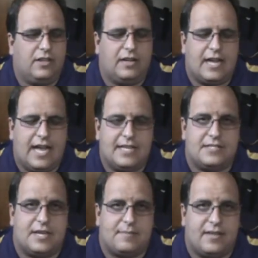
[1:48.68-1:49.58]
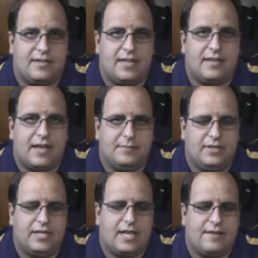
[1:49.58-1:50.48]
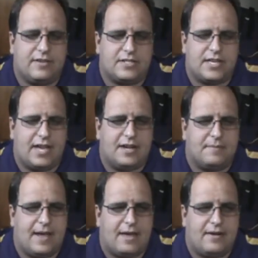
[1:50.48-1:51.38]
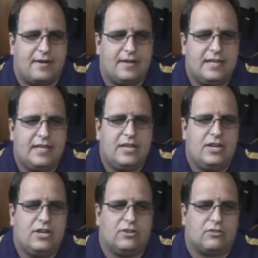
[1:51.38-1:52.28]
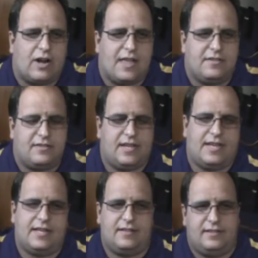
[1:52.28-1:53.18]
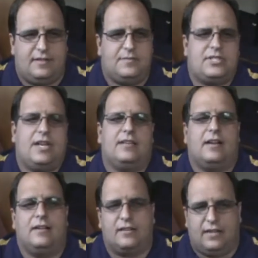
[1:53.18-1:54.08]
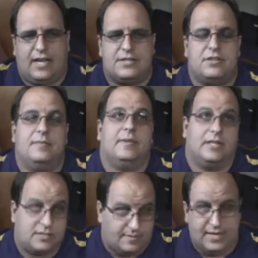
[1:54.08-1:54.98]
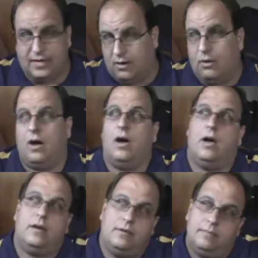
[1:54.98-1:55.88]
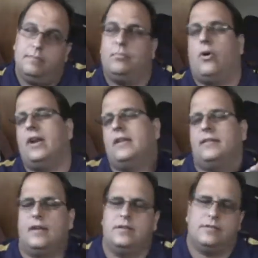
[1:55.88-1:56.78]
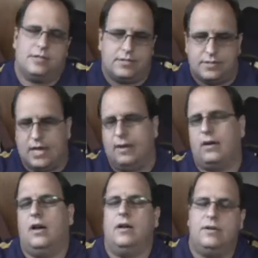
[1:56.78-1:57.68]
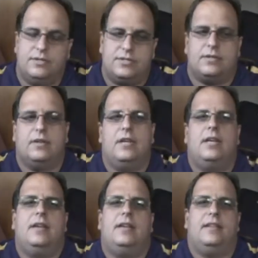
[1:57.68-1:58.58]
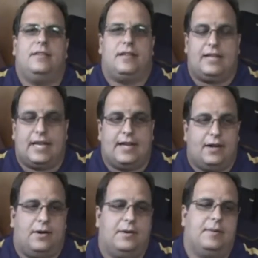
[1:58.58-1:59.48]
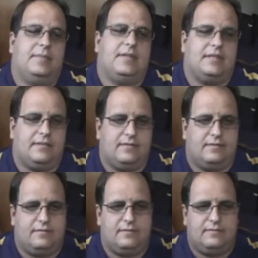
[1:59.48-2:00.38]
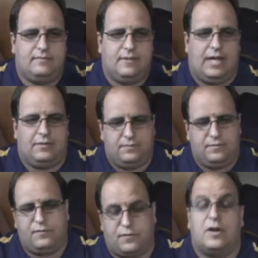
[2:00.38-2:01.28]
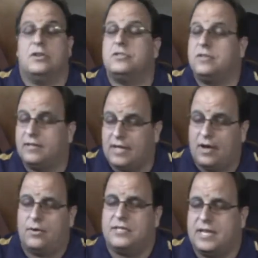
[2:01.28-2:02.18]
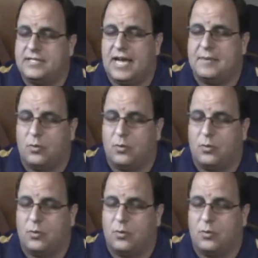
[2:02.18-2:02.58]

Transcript: concept. I'm really kind of excited about it. Rather than them sitting there in the classroom and listening to me go on and point at things, this is how it goes, and then they get home and, well, first they always had time to